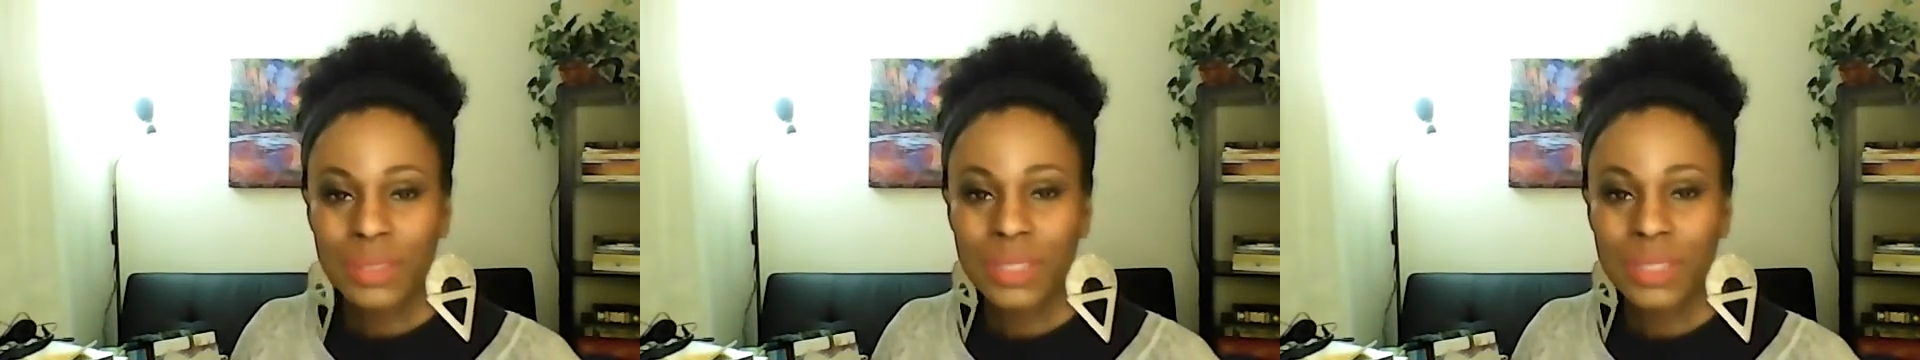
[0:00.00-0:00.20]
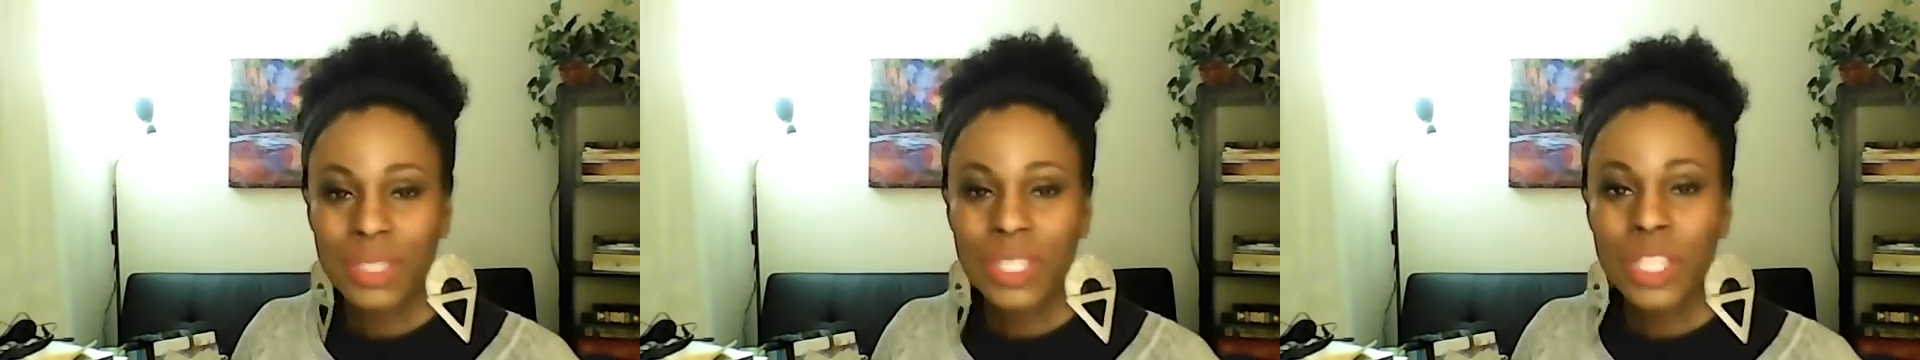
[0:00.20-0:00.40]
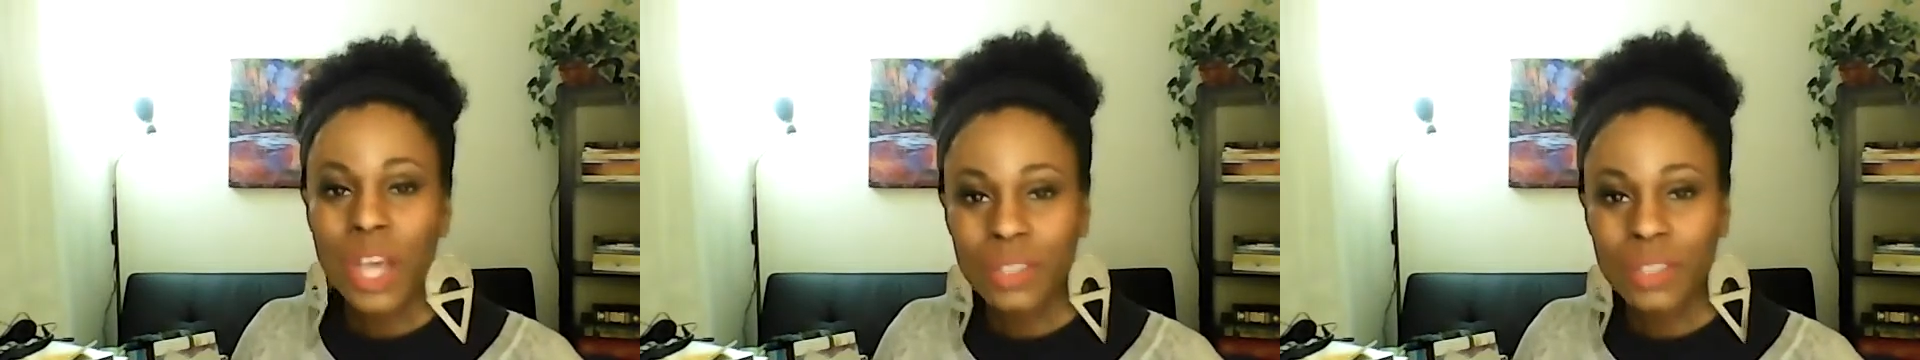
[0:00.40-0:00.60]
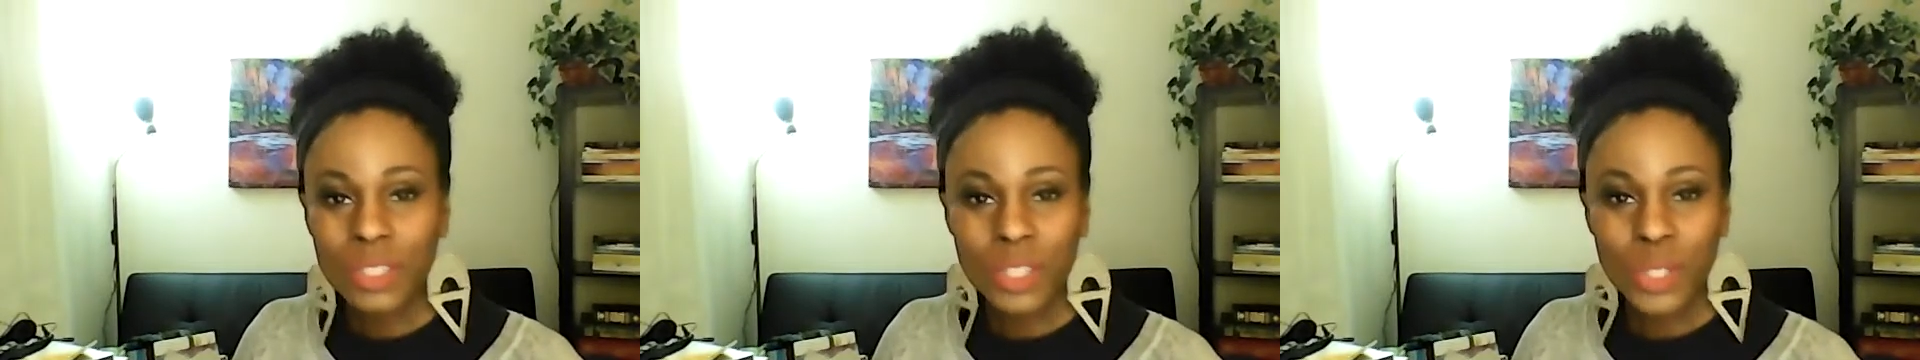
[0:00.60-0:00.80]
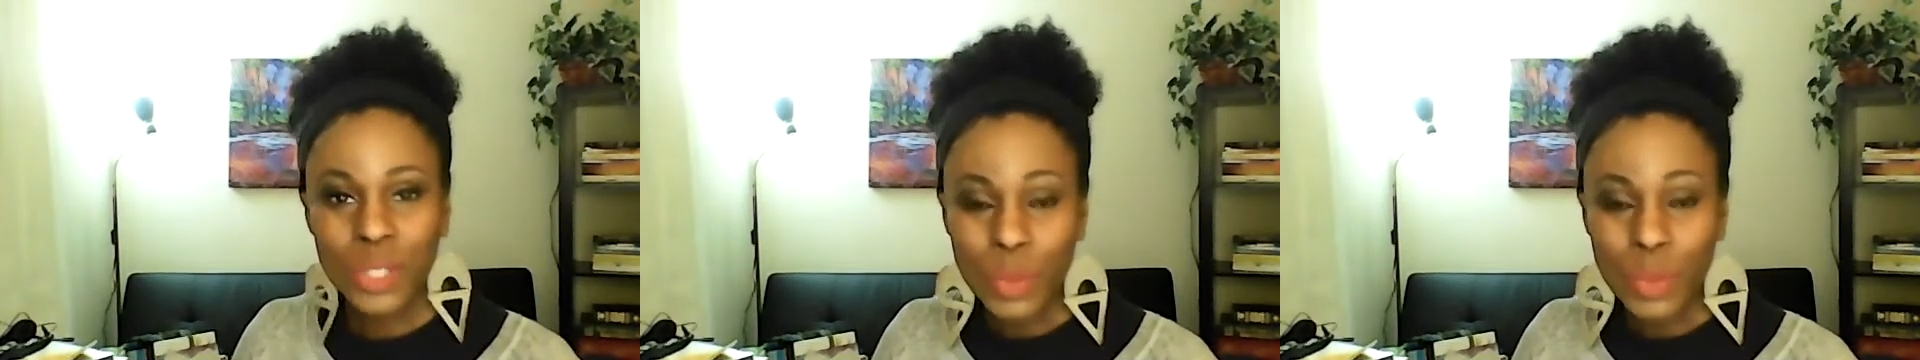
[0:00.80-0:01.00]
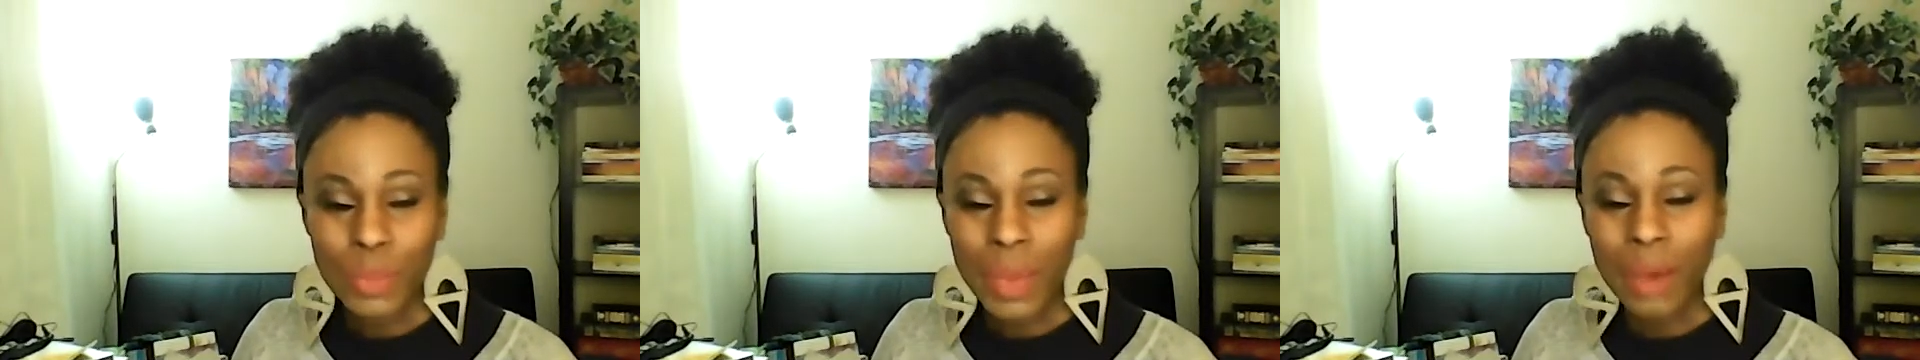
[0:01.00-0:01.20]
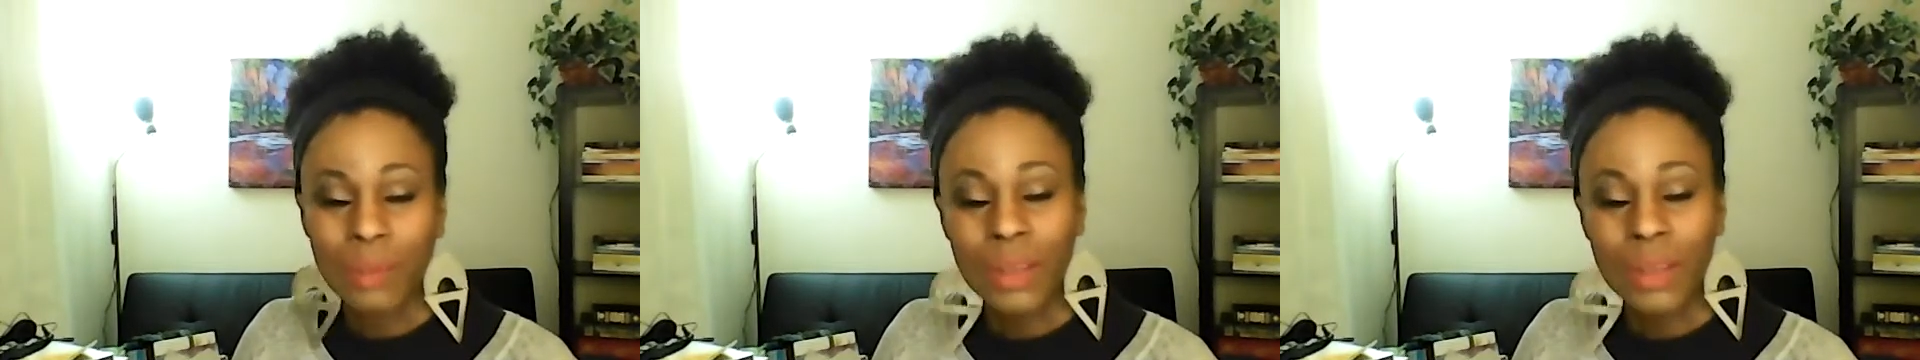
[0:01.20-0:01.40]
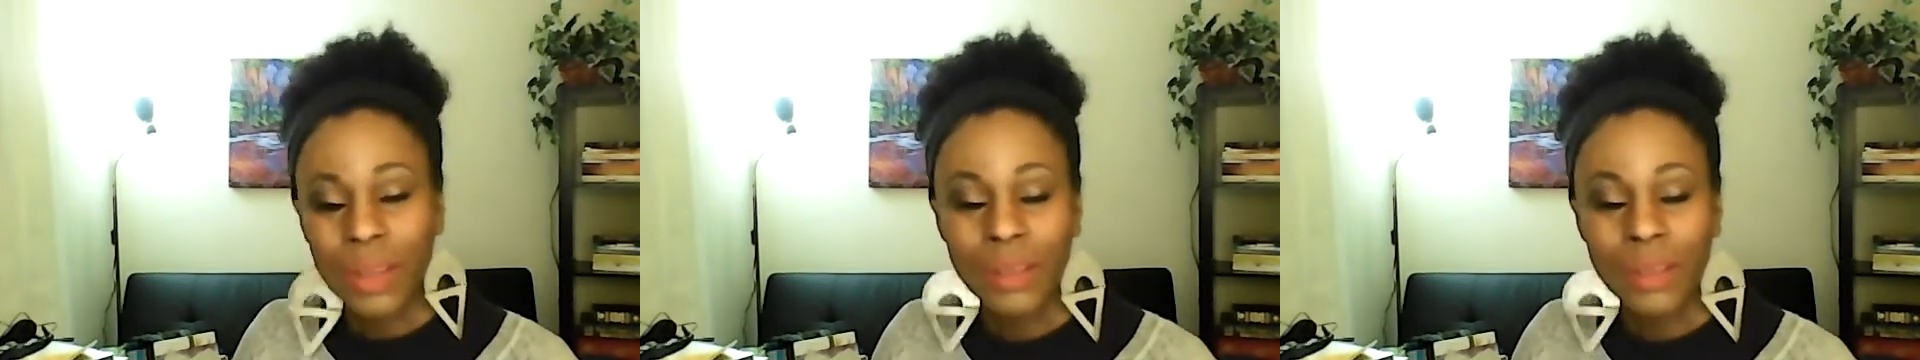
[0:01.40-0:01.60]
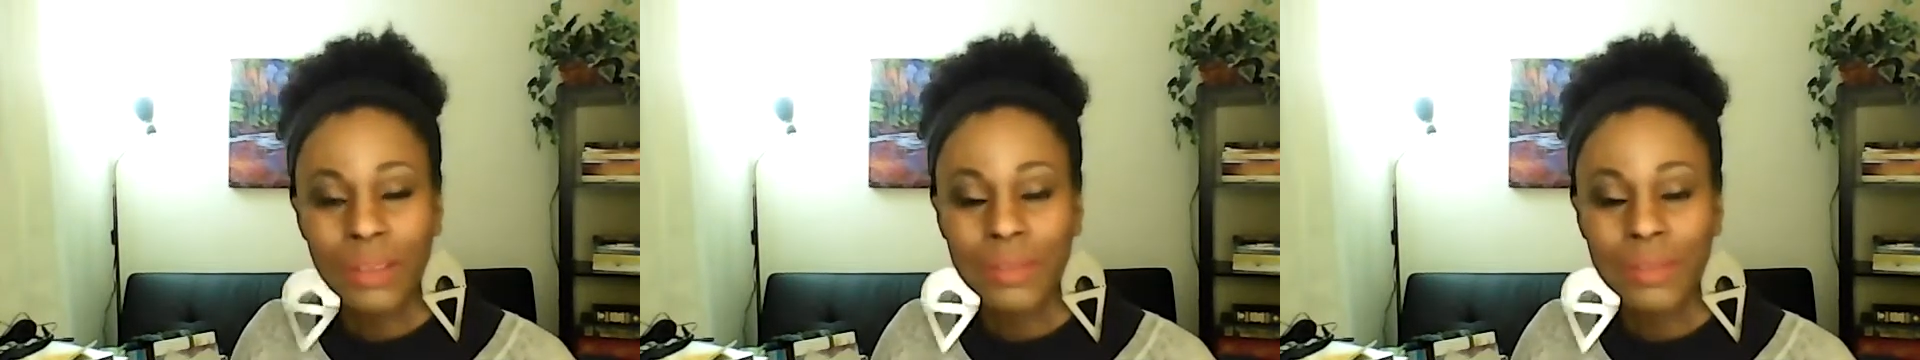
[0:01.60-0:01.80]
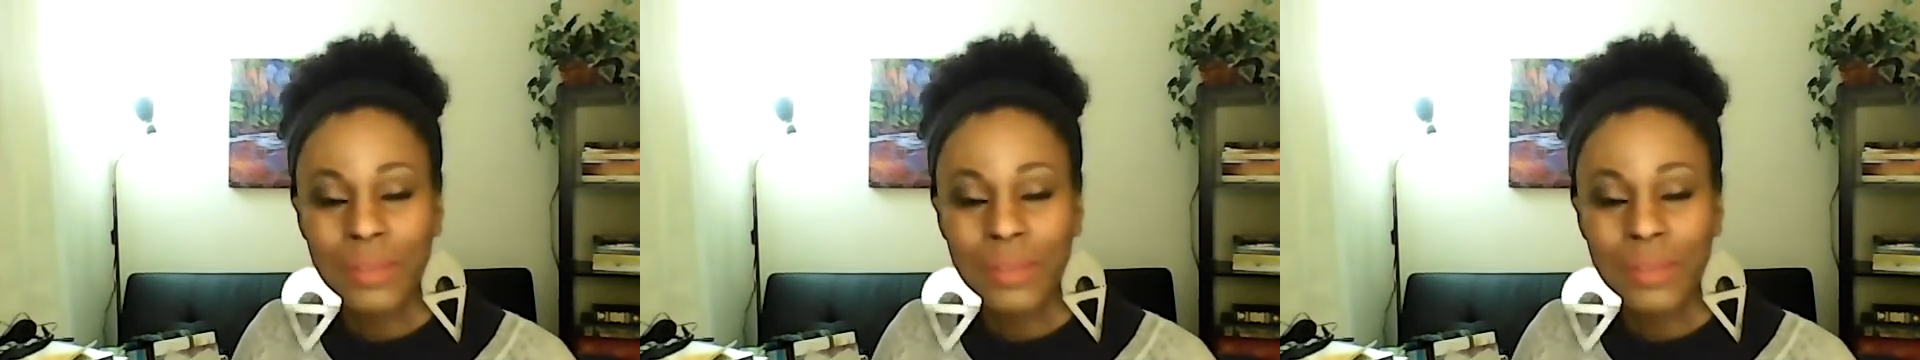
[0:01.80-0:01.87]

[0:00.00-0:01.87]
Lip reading: to talk to you about love.